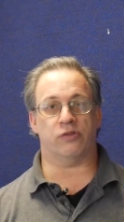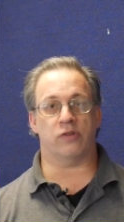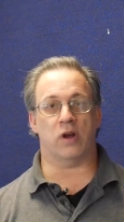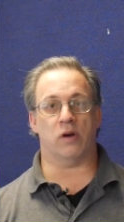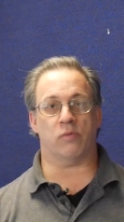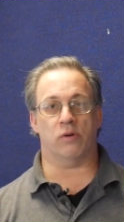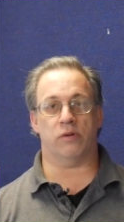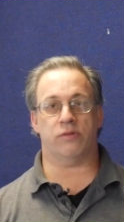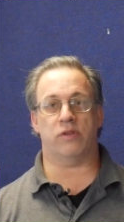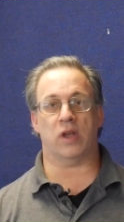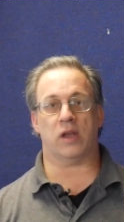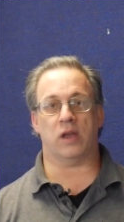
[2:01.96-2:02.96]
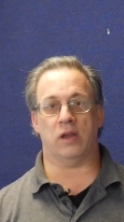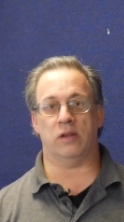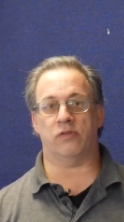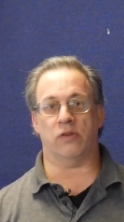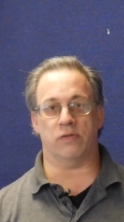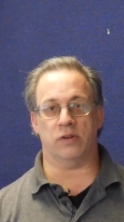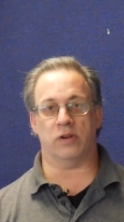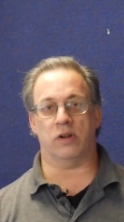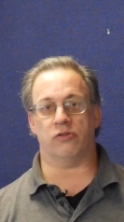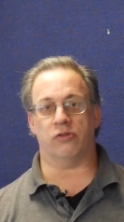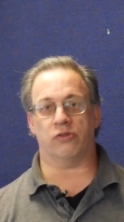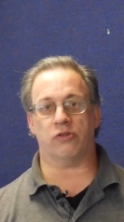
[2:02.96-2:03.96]
is not worth decades of
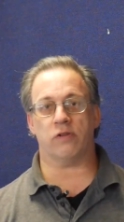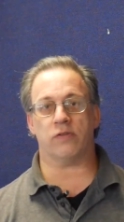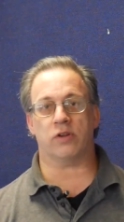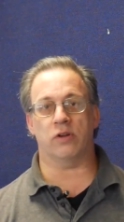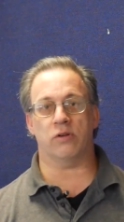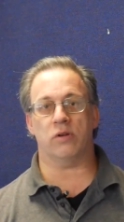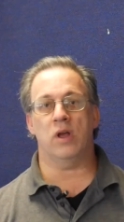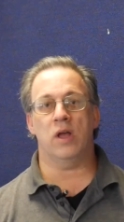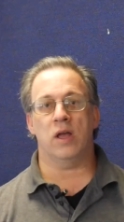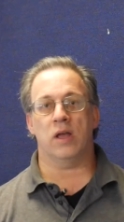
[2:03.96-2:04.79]
indentured servitude,